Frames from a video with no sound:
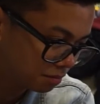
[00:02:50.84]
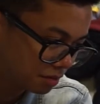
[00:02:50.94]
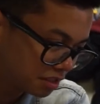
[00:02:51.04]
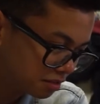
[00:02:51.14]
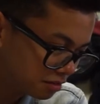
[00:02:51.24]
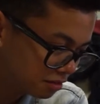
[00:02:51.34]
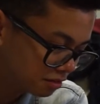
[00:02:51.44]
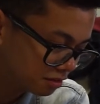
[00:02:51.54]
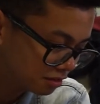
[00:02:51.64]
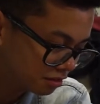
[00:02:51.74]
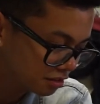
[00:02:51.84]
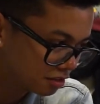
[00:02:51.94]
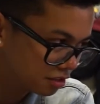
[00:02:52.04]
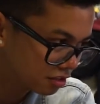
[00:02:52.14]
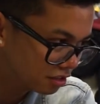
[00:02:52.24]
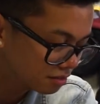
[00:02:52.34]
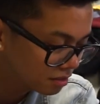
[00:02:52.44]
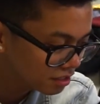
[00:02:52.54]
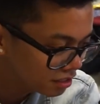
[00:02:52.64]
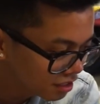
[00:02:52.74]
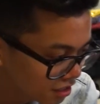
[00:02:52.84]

Bro, you good there, man?